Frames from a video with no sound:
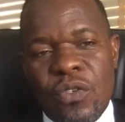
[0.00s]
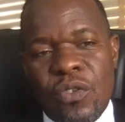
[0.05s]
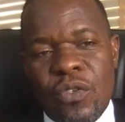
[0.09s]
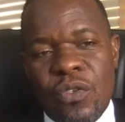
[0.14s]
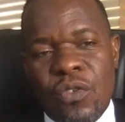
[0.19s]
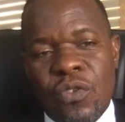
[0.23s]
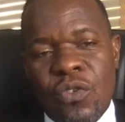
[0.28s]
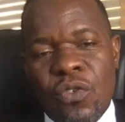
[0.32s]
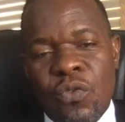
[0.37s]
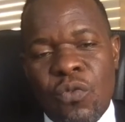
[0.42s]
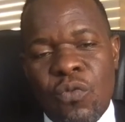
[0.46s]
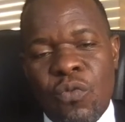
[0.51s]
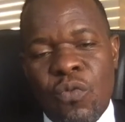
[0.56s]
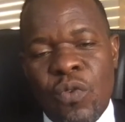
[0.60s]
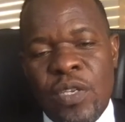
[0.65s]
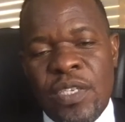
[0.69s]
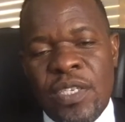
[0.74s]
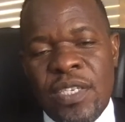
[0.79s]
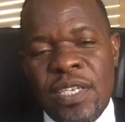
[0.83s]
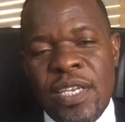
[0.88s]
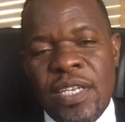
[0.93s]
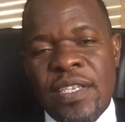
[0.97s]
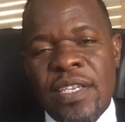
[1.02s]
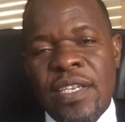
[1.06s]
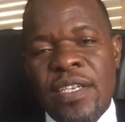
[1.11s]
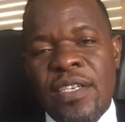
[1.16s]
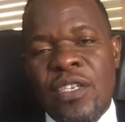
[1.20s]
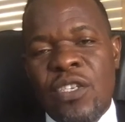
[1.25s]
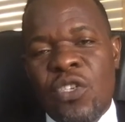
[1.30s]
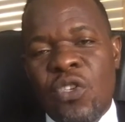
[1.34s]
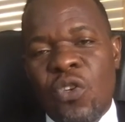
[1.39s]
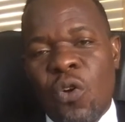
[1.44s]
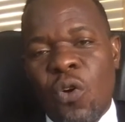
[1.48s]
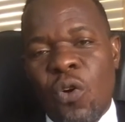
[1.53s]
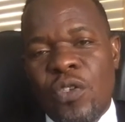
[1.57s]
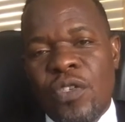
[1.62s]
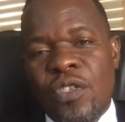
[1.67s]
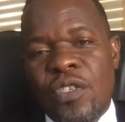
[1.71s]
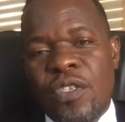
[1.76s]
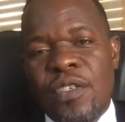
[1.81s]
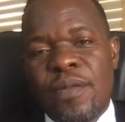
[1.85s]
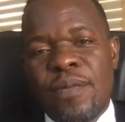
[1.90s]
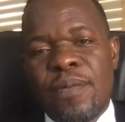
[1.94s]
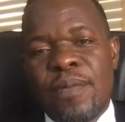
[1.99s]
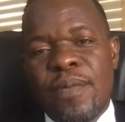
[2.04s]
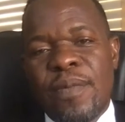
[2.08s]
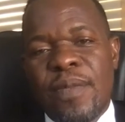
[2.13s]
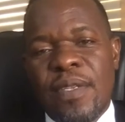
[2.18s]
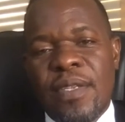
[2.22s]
So we started discussing